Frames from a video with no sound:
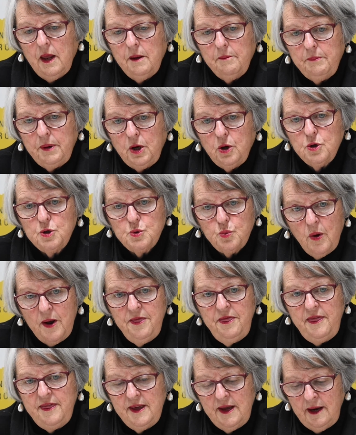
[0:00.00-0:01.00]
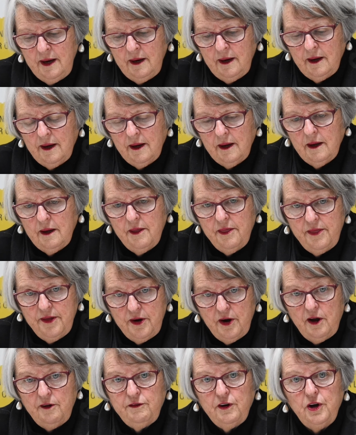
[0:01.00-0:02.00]
Because one thing that
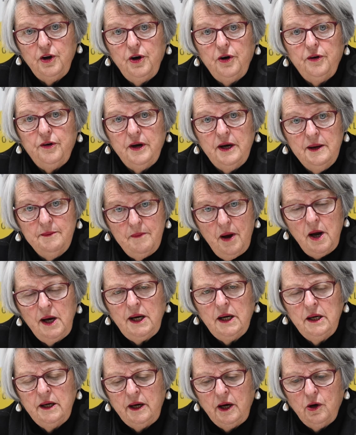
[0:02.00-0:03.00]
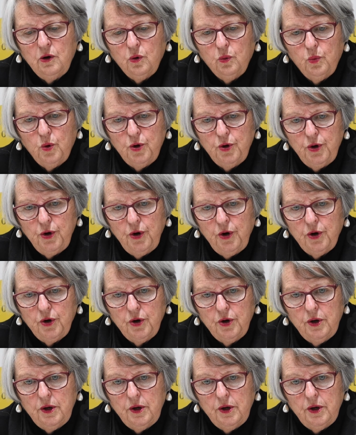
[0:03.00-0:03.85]
I've learned in my clinical work